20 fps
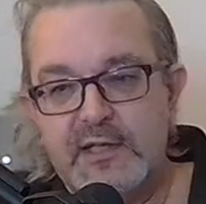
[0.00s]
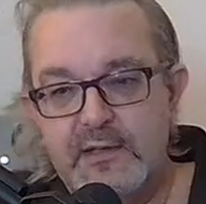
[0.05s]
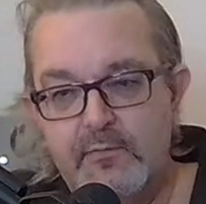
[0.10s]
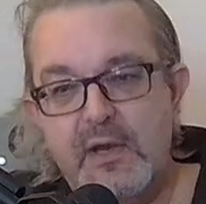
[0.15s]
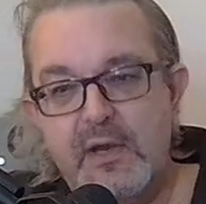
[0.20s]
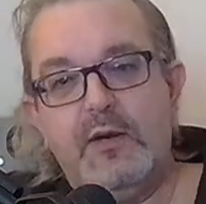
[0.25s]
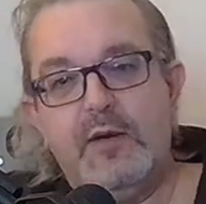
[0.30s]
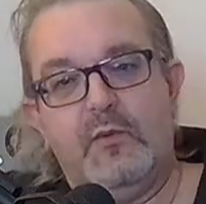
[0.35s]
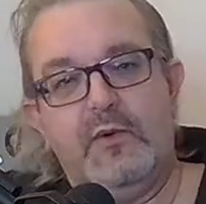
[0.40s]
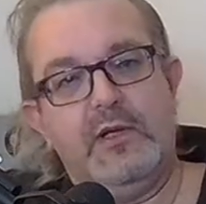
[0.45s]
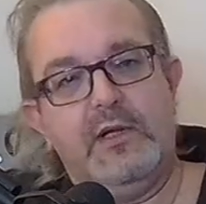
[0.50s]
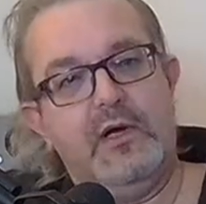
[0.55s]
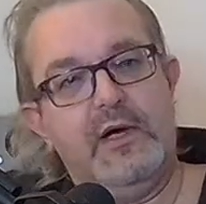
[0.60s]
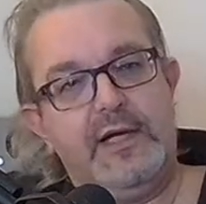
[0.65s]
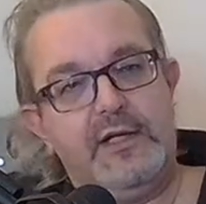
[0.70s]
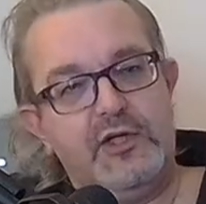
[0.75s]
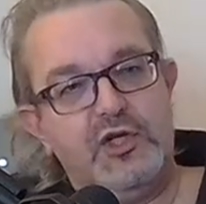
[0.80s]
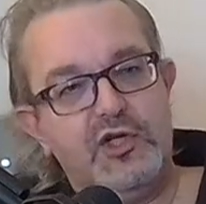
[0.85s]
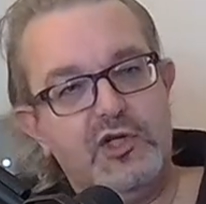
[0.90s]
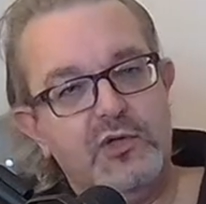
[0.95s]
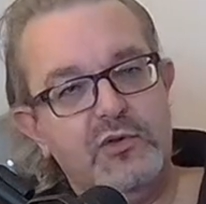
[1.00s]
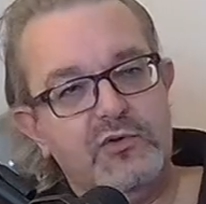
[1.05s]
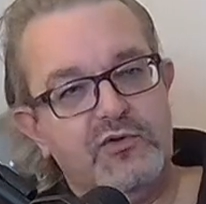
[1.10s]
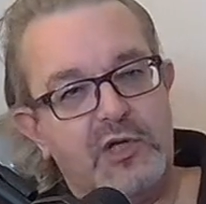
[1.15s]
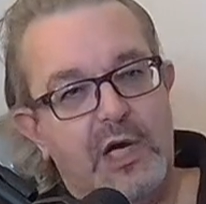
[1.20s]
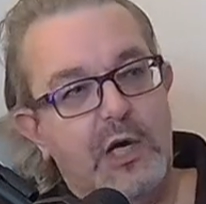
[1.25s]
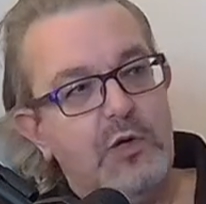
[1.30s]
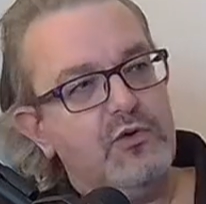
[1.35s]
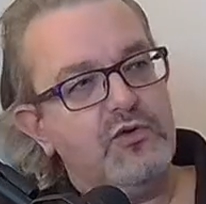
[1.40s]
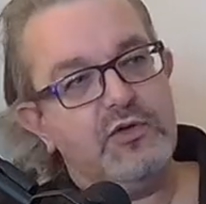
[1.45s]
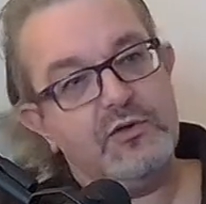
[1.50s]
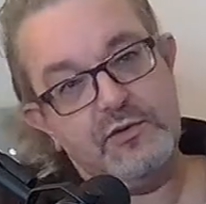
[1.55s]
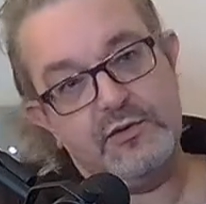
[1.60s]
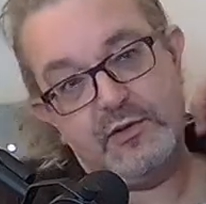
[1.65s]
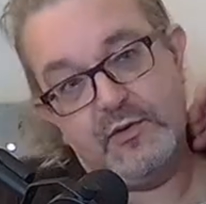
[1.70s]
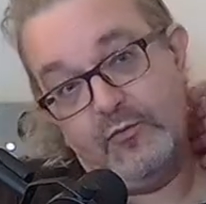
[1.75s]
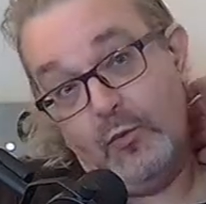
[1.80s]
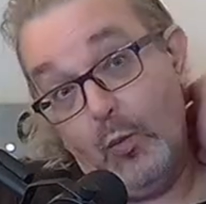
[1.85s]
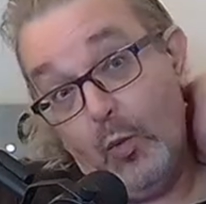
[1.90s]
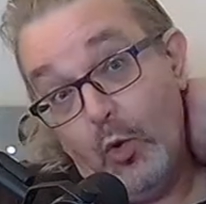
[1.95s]
met with like huge oceans
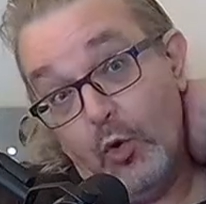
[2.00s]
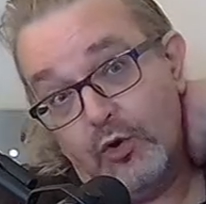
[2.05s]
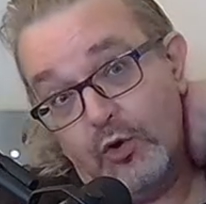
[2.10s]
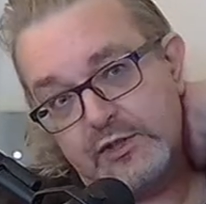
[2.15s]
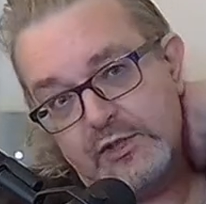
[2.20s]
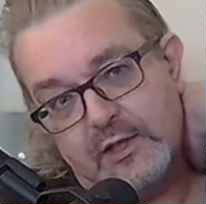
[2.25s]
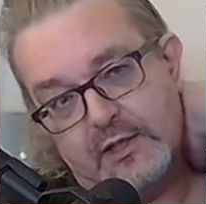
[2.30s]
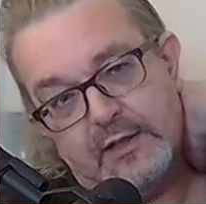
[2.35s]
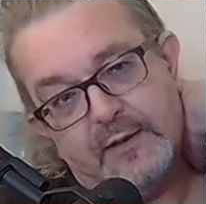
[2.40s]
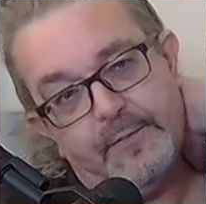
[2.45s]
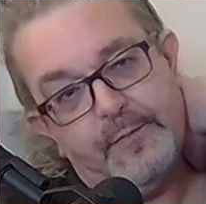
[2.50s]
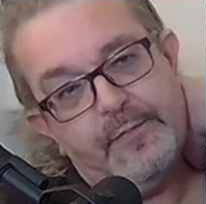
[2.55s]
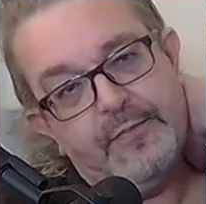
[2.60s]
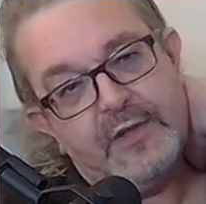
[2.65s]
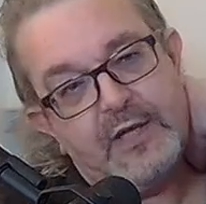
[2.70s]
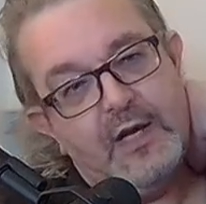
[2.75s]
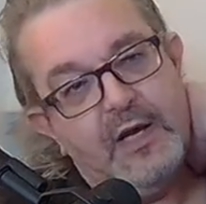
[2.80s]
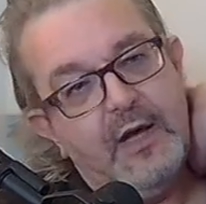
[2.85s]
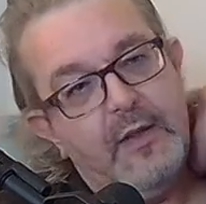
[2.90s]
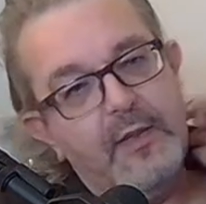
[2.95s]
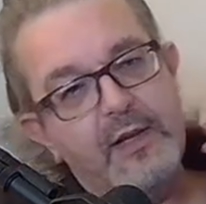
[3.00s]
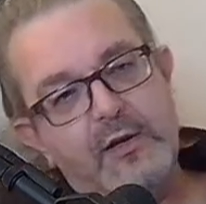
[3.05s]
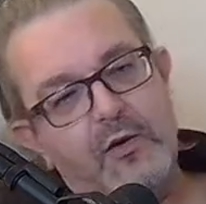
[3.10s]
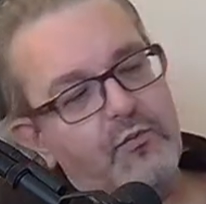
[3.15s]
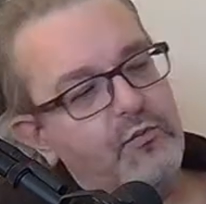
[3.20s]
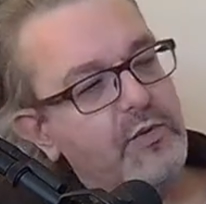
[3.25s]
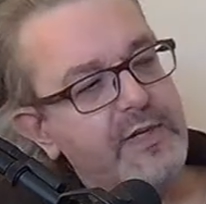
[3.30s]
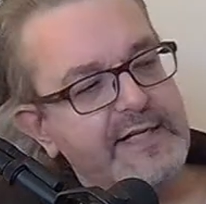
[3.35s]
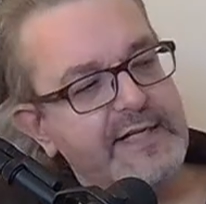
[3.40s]
of water, And they're not really